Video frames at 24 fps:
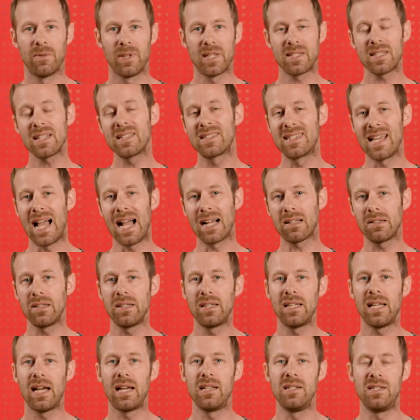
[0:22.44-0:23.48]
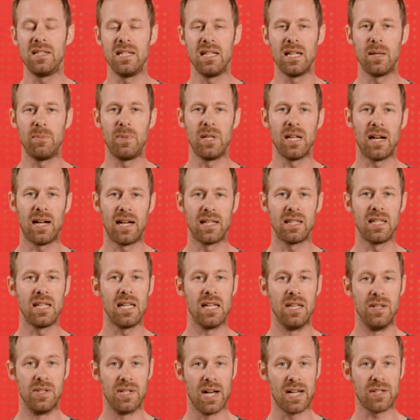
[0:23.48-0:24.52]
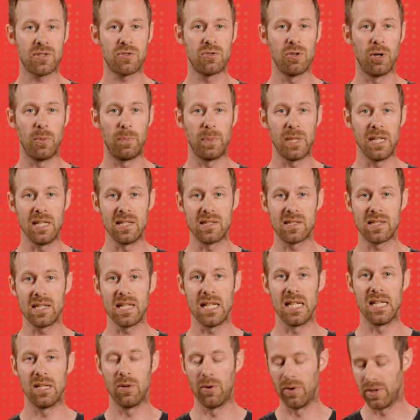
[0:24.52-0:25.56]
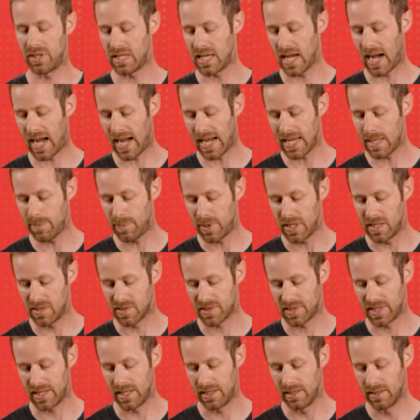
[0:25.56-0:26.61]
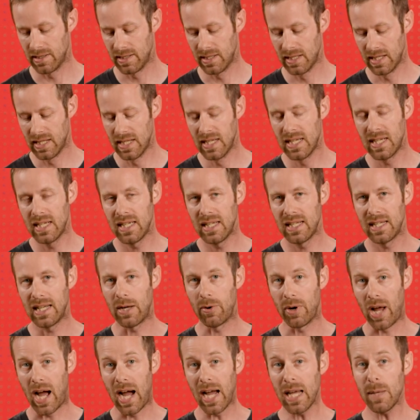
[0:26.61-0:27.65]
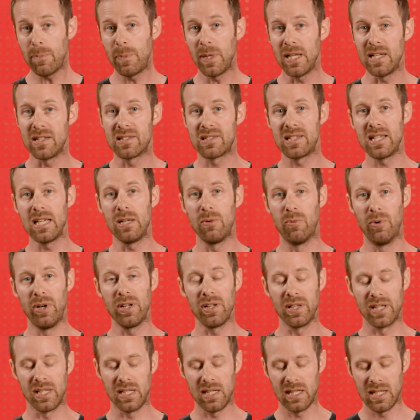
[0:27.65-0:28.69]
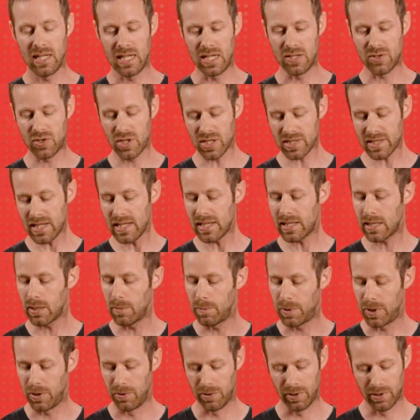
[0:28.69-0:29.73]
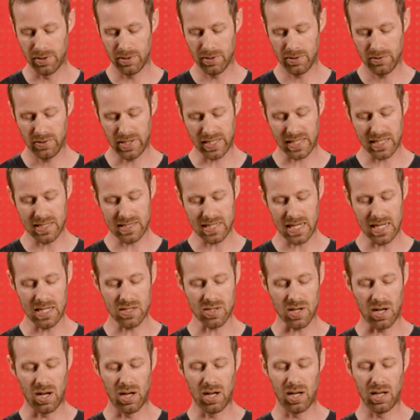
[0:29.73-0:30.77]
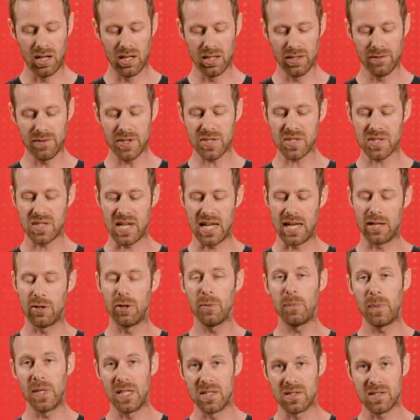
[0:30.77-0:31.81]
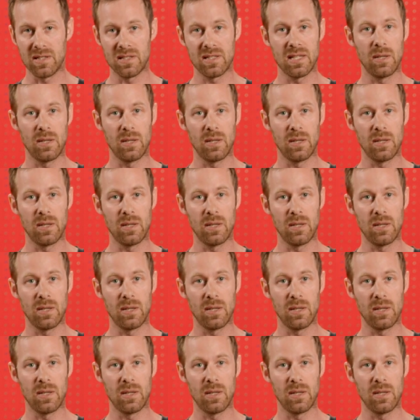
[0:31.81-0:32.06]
Well, that's exactly the idea behind the industrial PC, or the IPC. Now, an IPC really is just a computer that contains all of the standard pieces